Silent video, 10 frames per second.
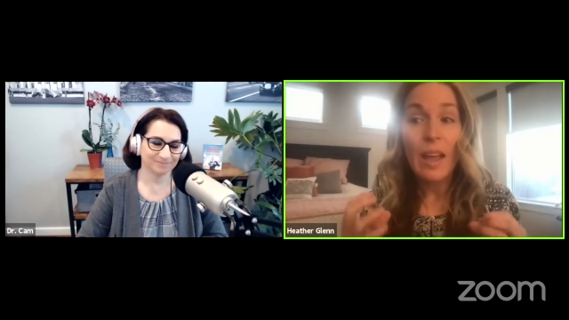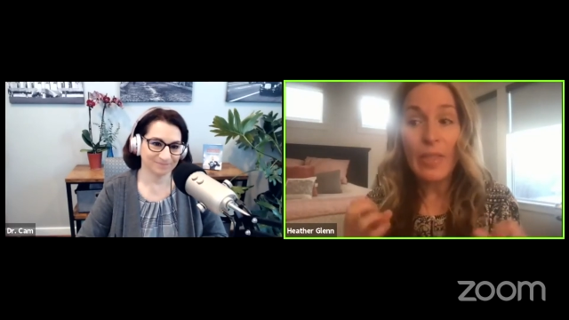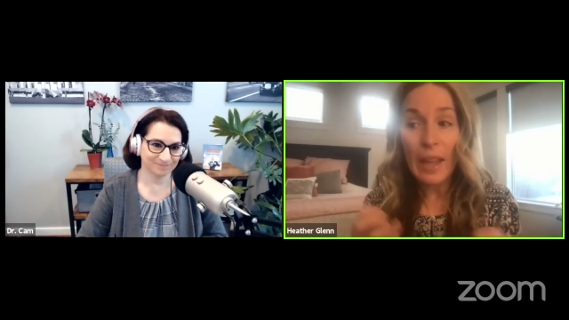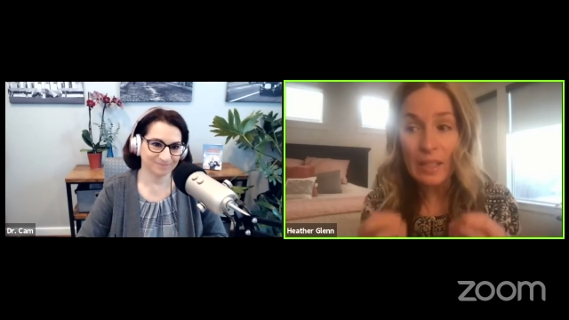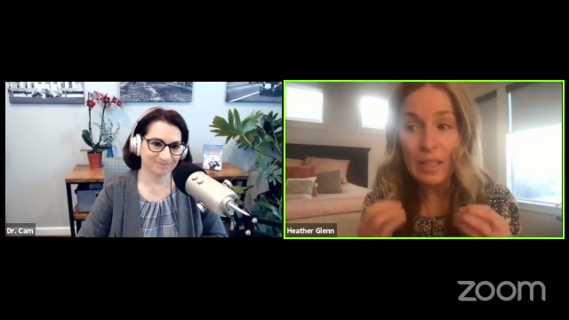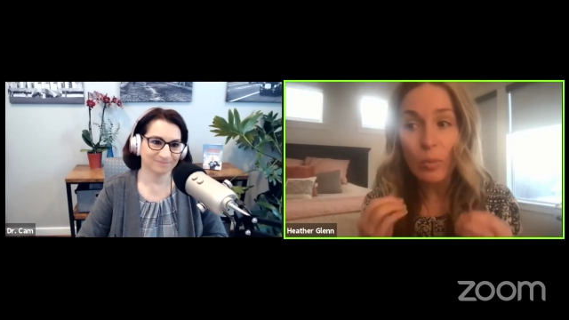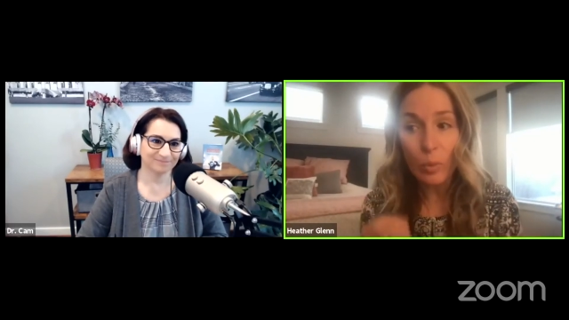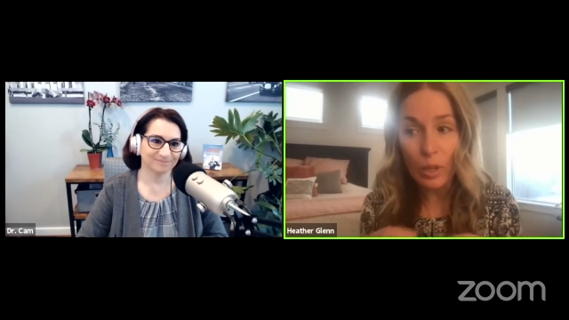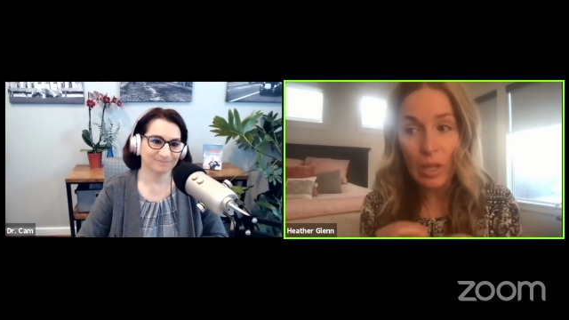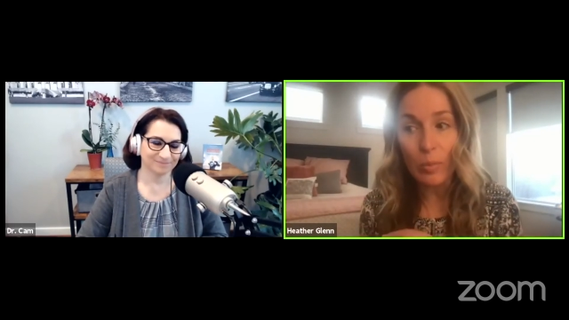Speaker 1: That's a
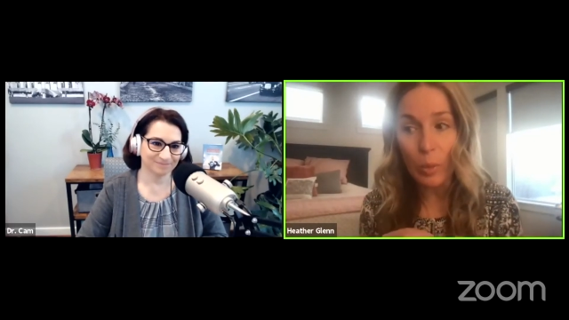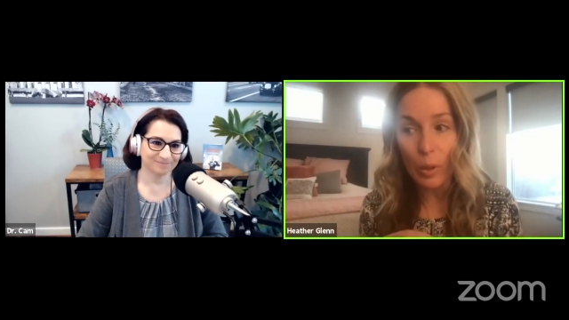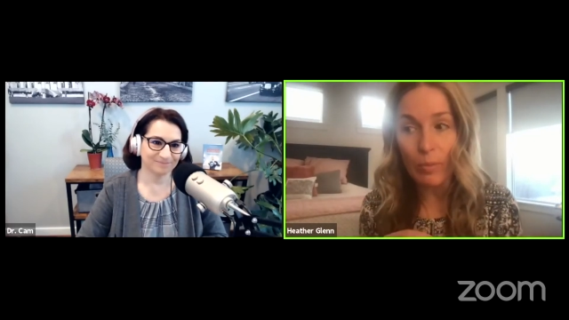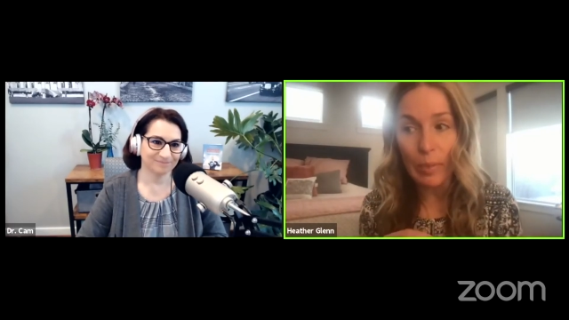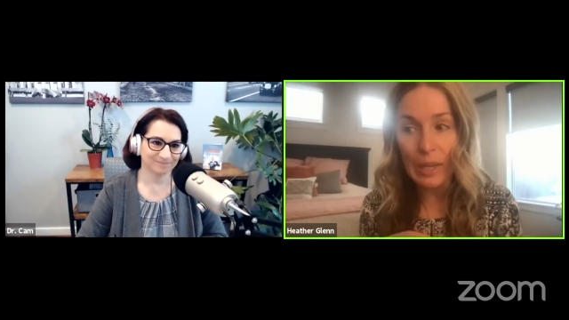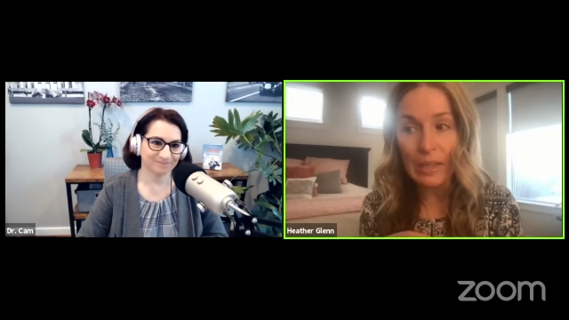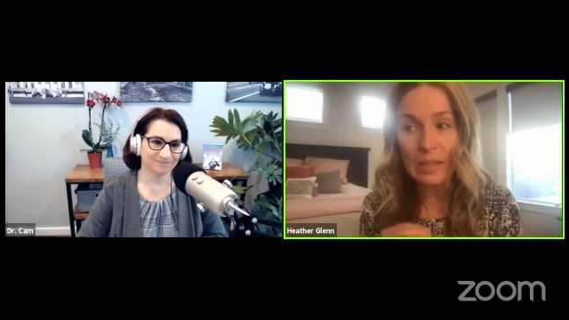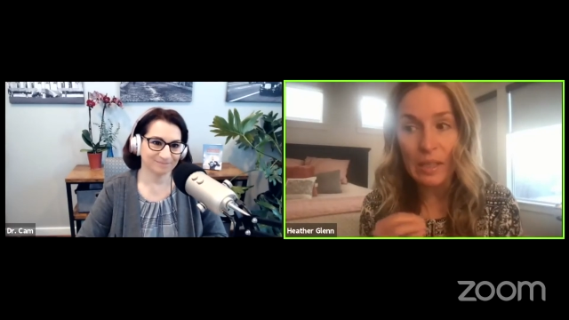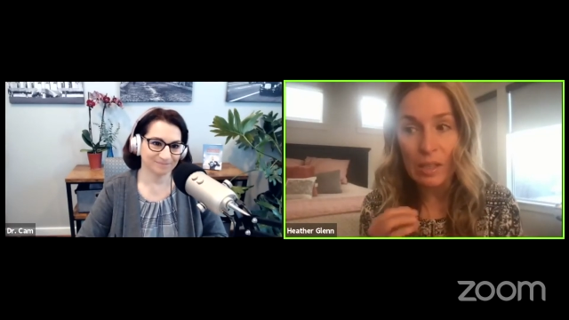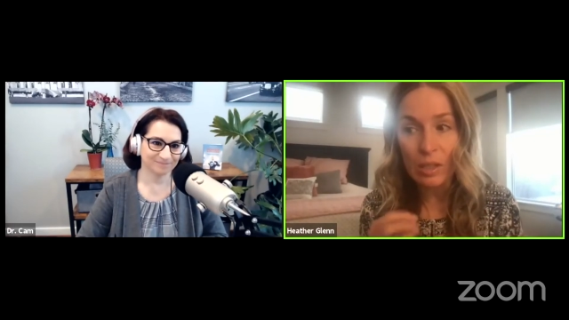really important
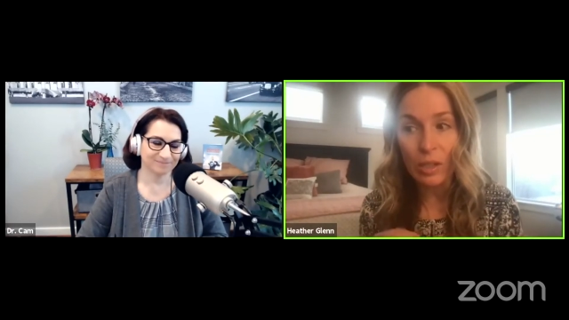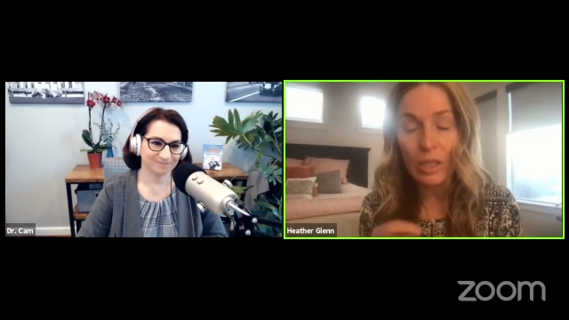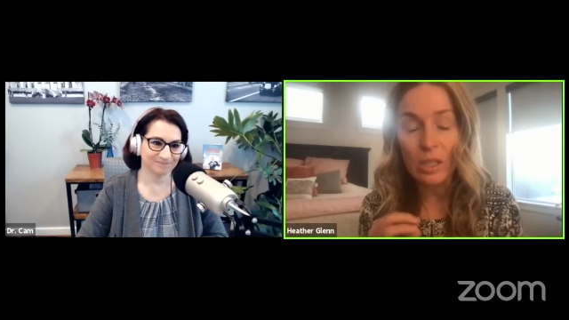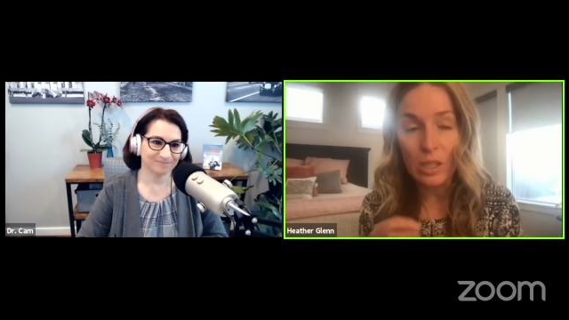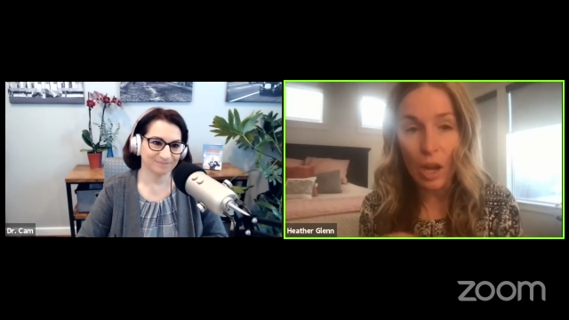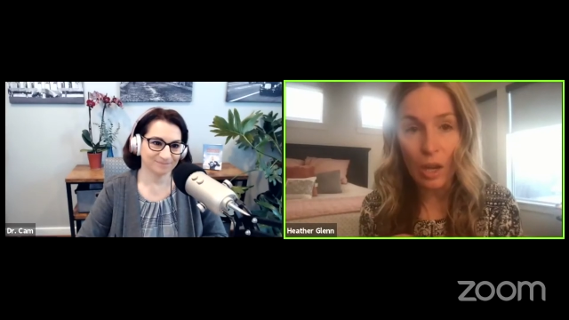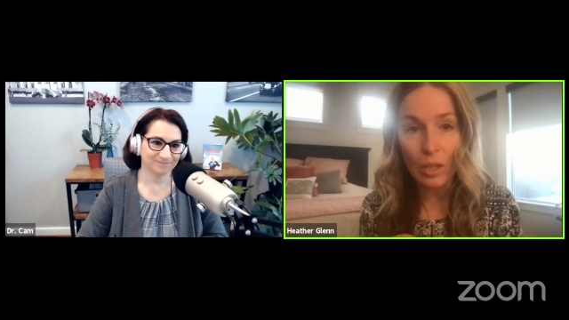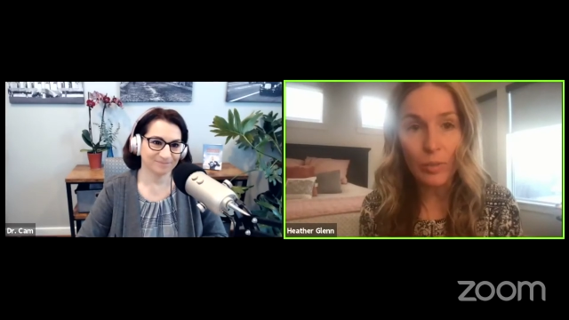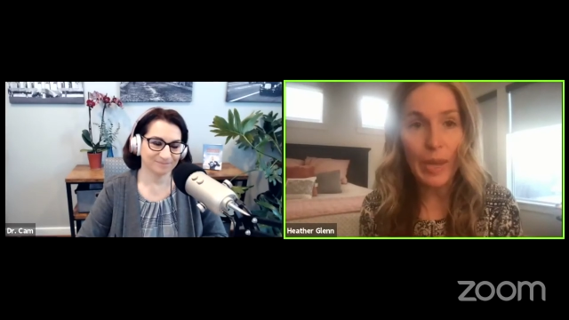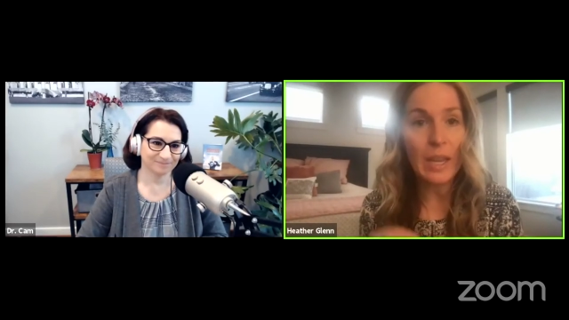piece, is learning to
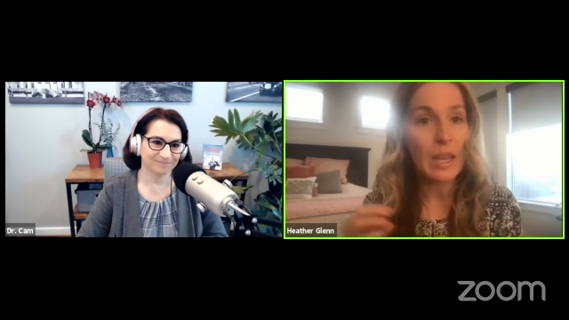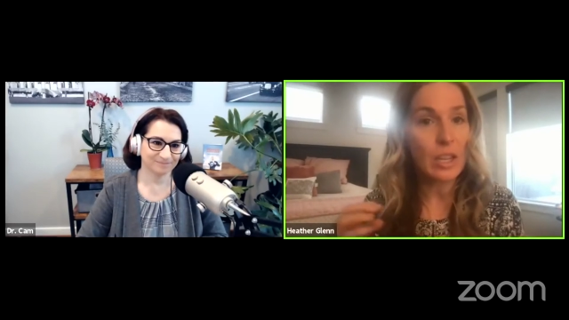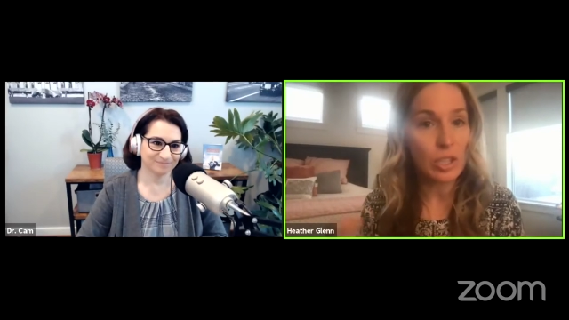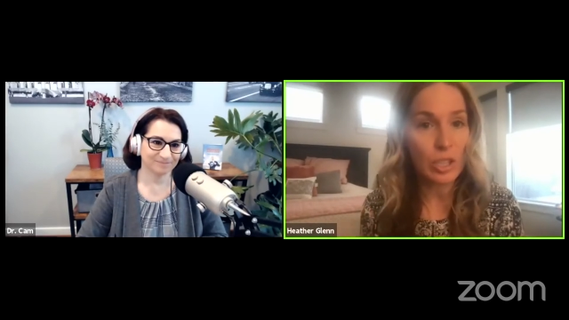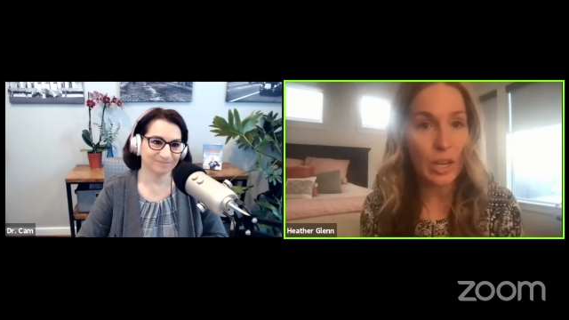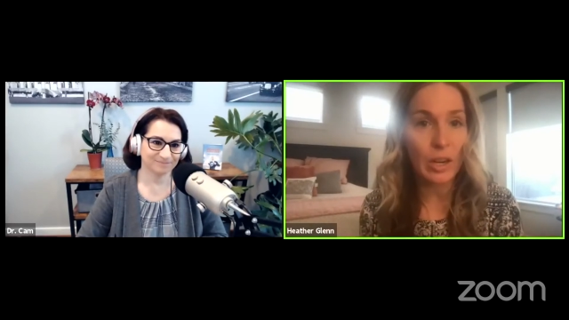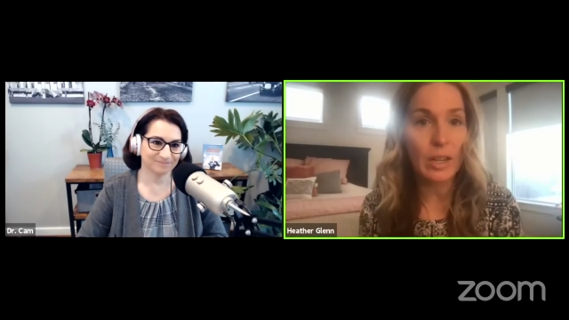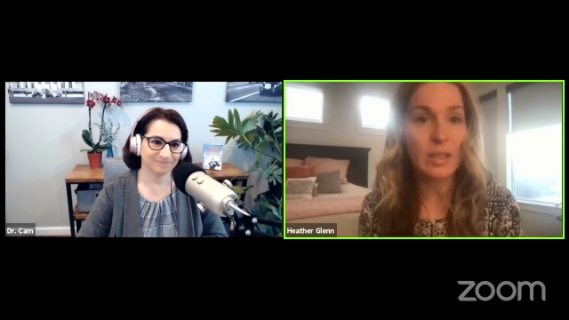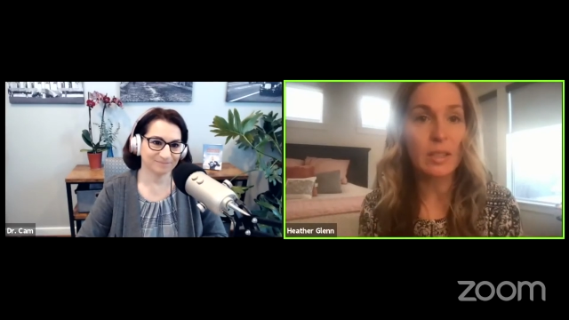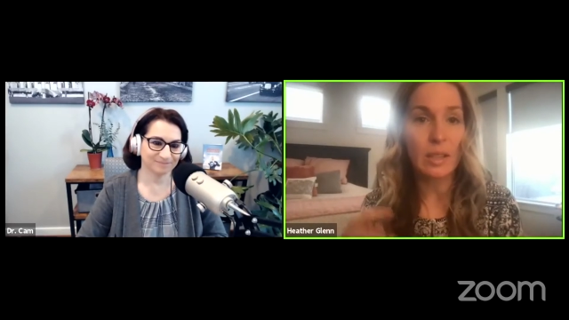document it and share
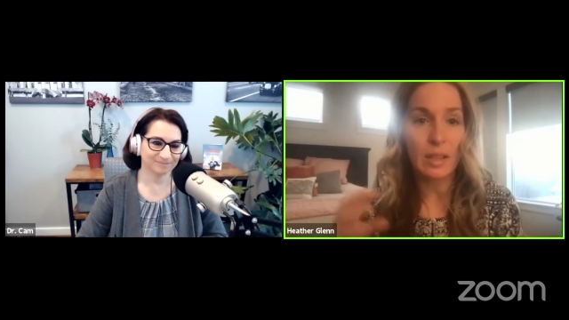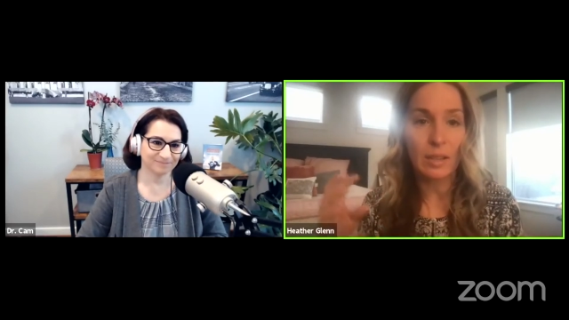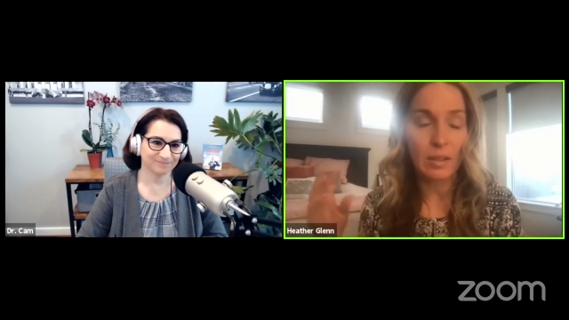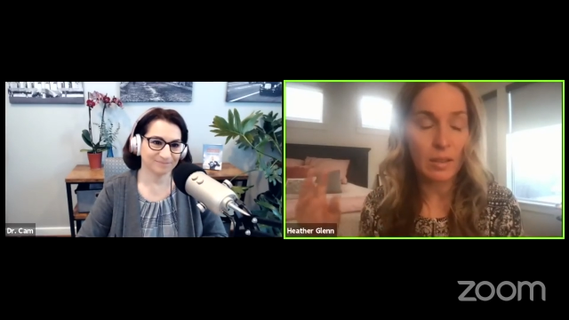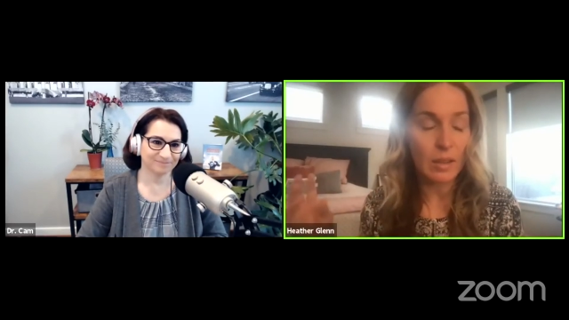it, and